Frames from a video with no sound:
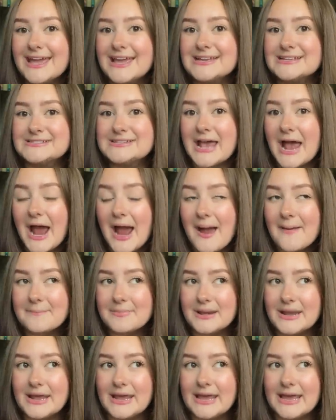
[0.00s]
is
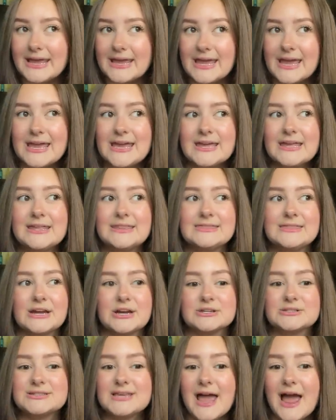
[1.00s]
happening in
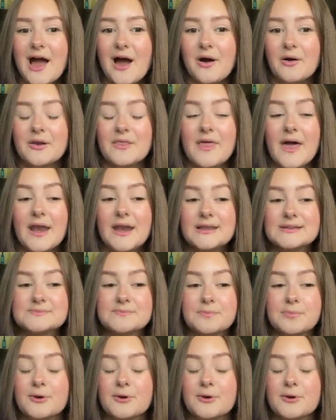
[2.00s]
their town that is